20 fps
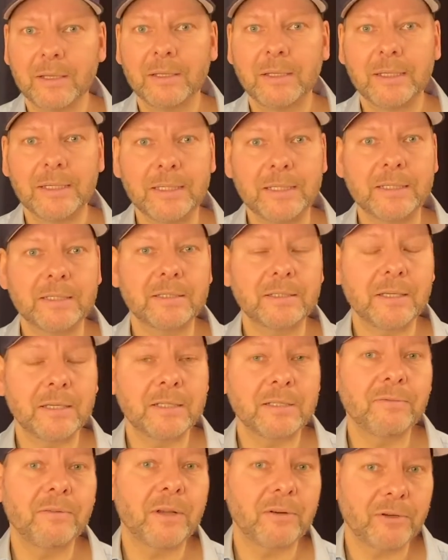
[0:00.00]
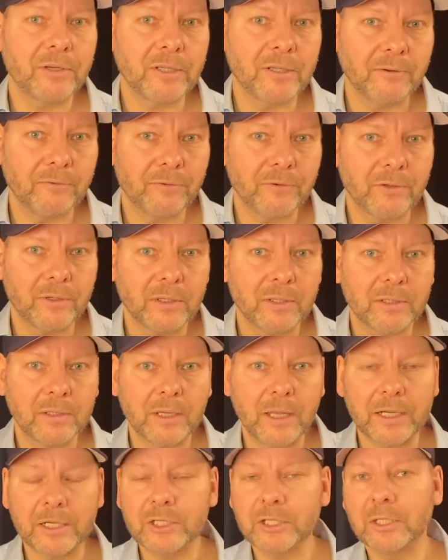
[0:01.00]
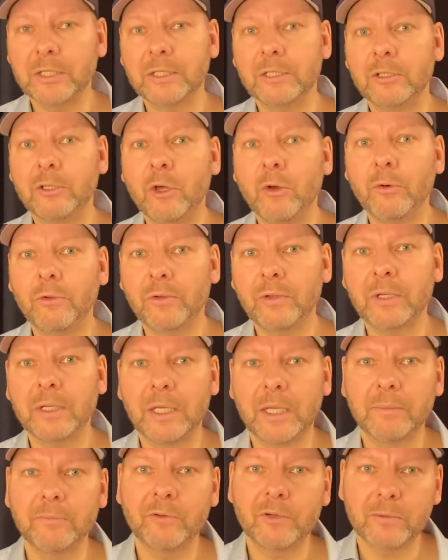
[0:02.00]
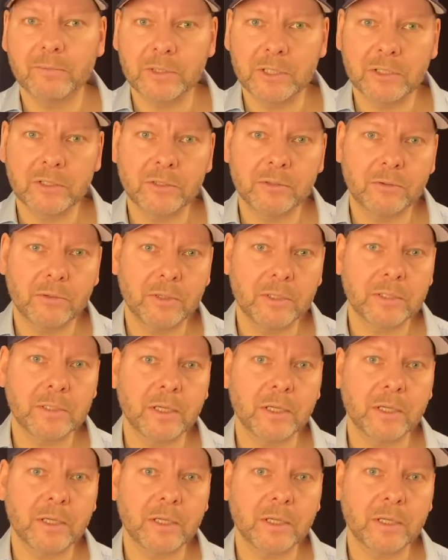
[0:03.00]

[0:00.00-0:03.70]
It's very different. I actually know the name from the source.